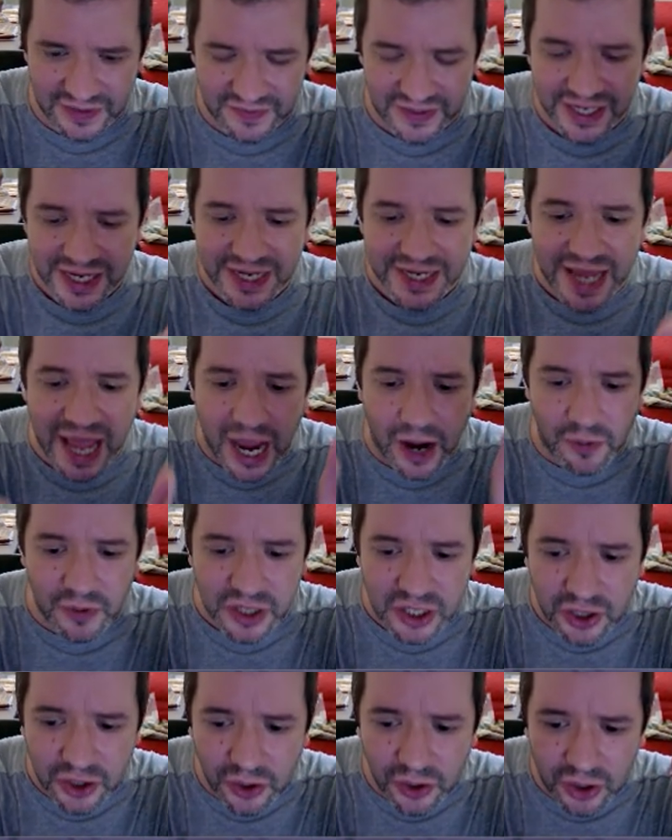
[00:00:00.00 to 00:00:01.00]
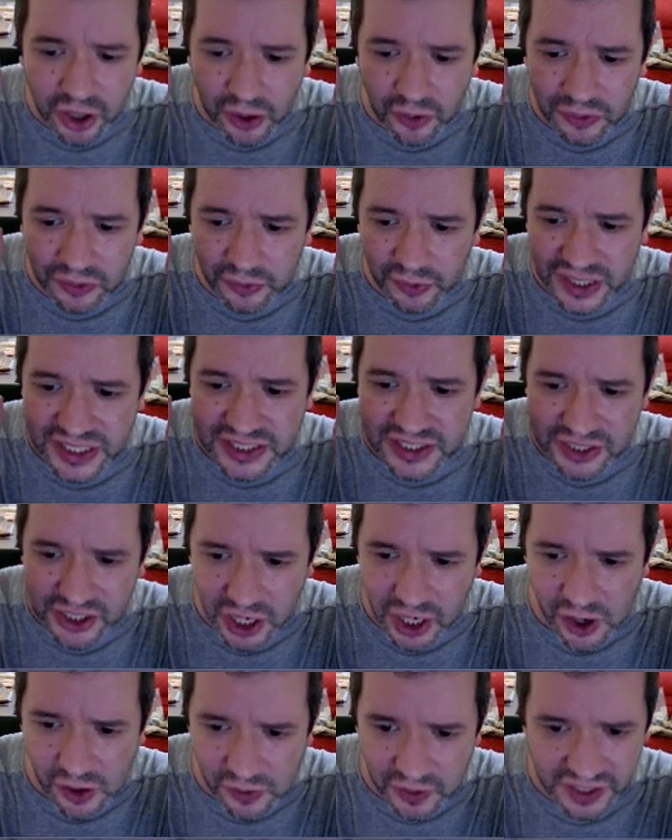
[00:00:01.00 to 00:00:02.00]
Now, you don't always
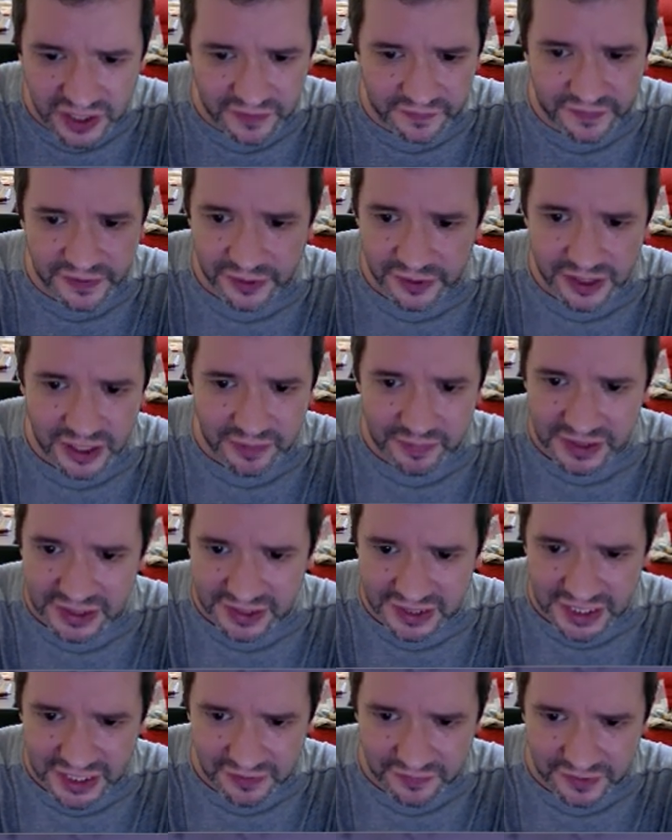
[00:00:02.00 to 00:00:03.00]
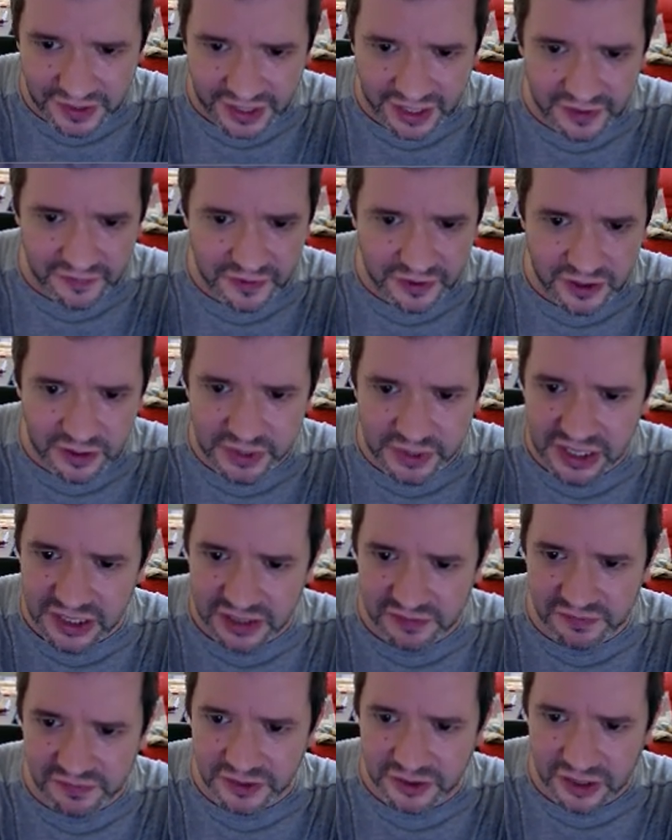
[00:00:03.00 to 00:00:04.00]
know if they're going to be leaving, if you're going to be
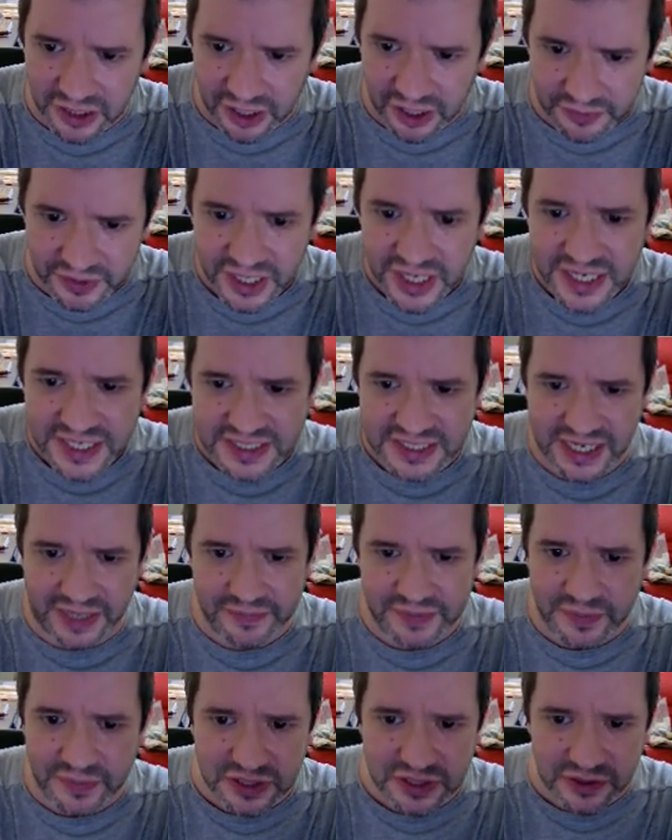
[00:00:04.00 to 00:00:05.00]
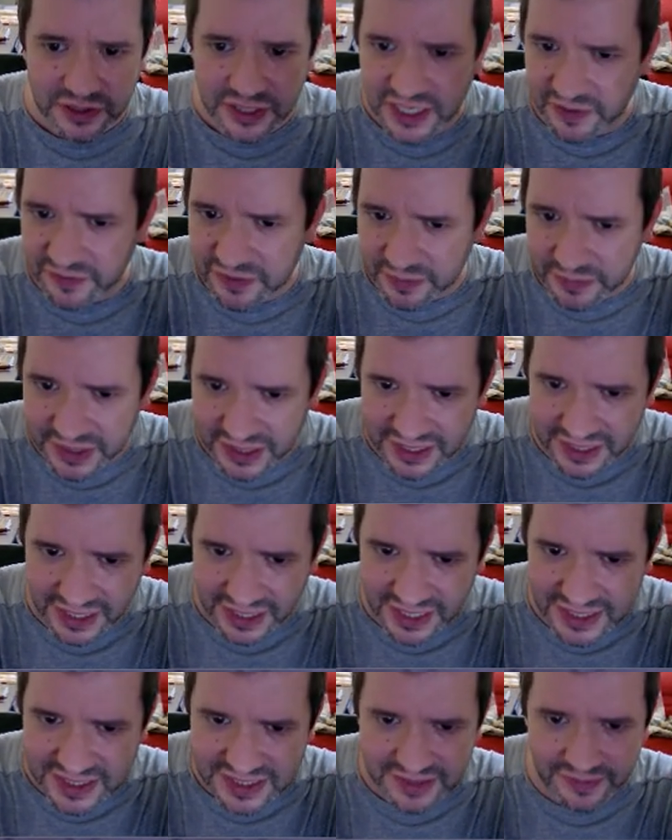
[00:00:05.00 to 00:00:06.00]
leaving you alone. Sometimes you give them the
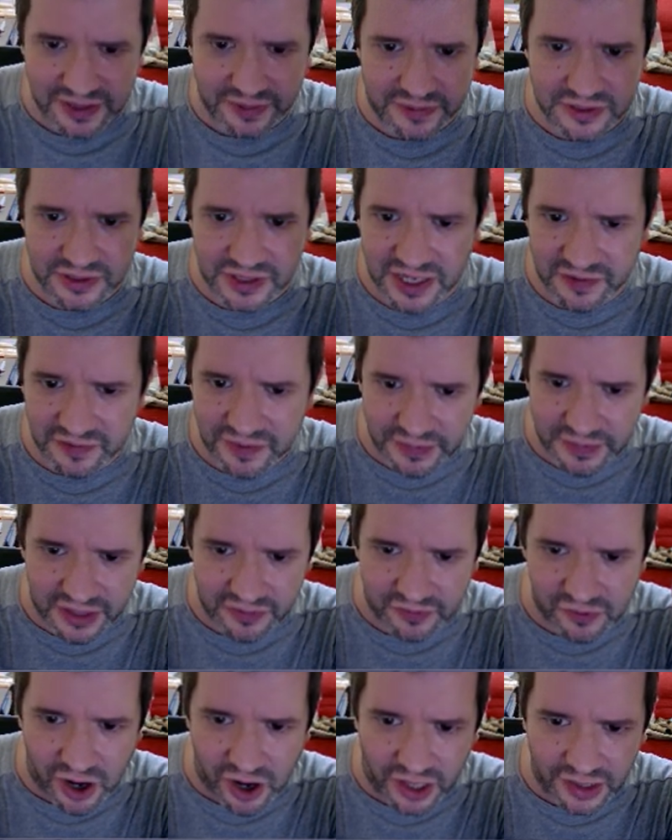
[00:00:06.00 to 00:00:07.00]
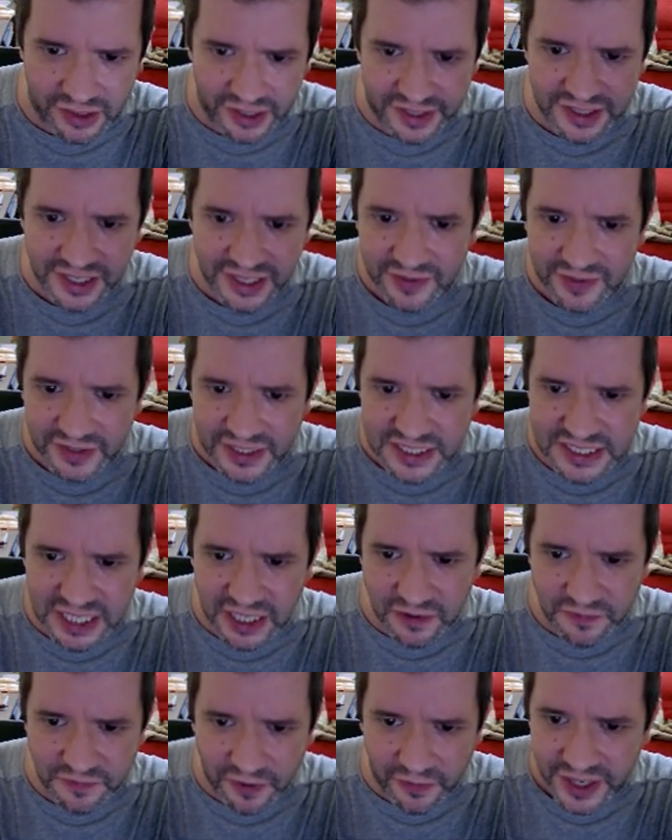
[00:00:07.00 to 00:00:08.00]
keys, sometimes you give them the wallet, the cell
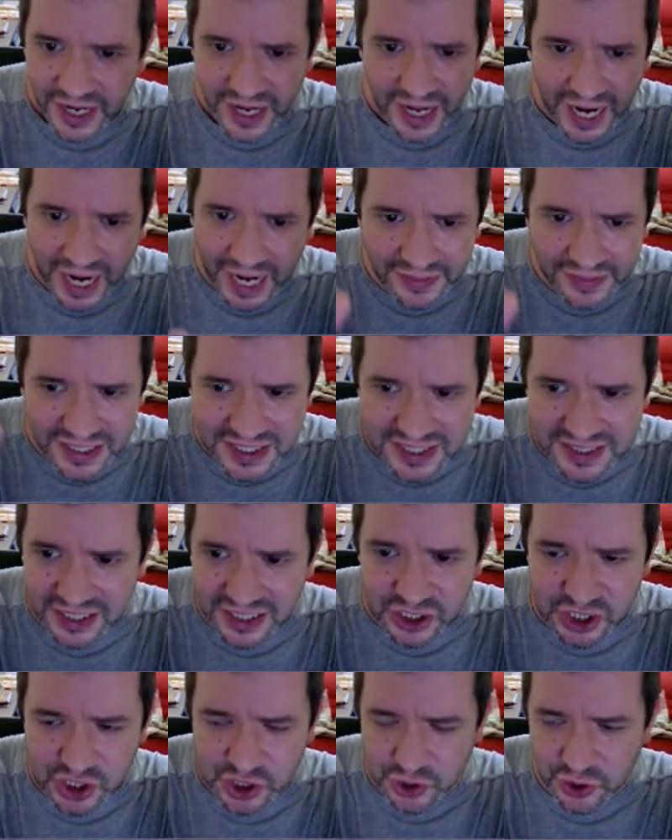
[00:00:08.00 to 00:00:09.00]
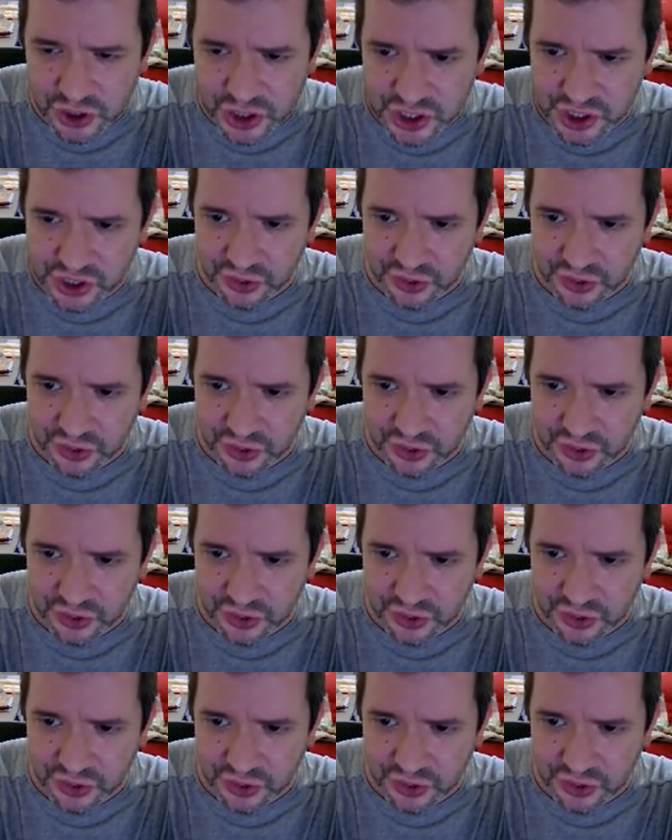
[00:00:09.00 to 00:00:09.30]
phone, and they still shoot you.